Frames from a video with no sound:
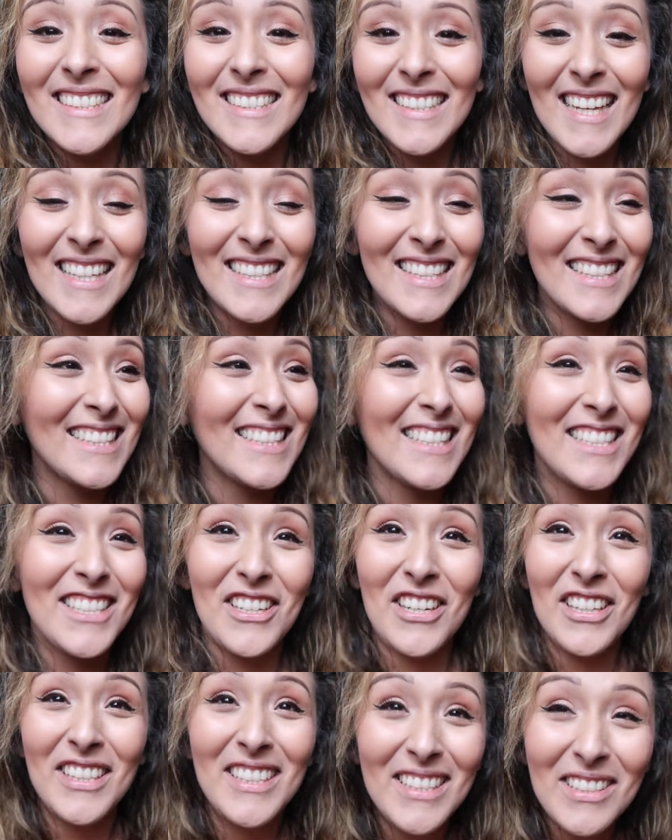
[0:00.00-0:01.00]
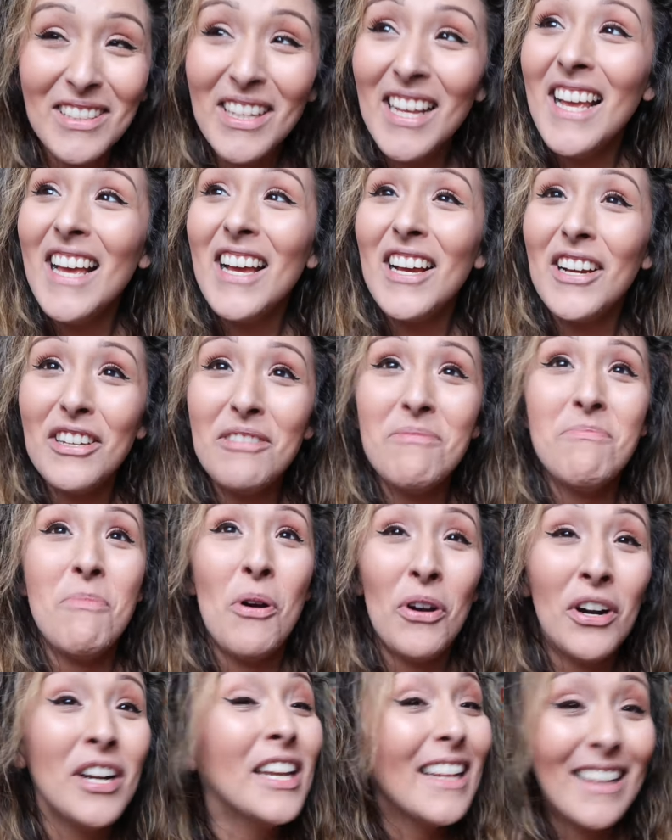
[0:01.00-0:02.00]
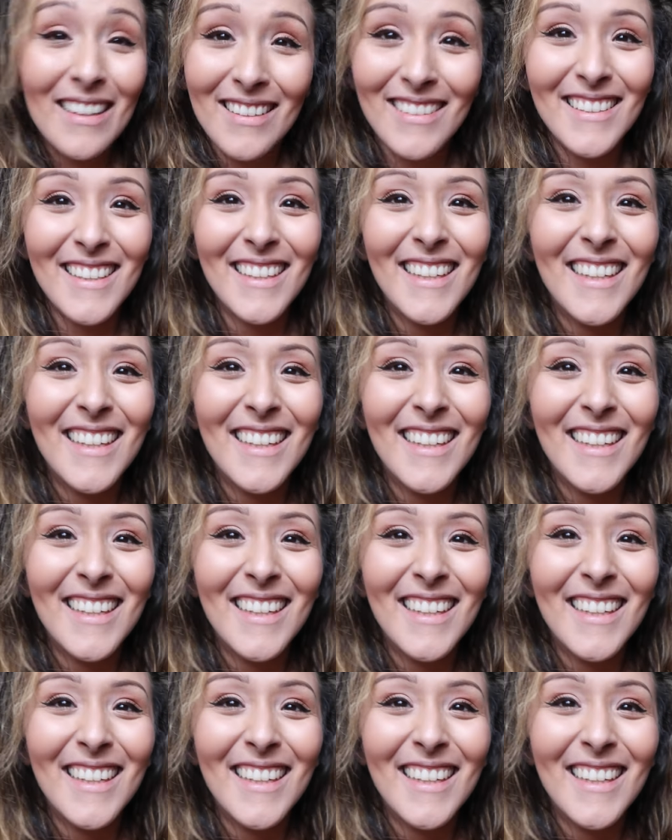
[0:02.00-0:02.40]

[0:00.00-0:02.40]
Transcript: You guys, this is such a good, good morning.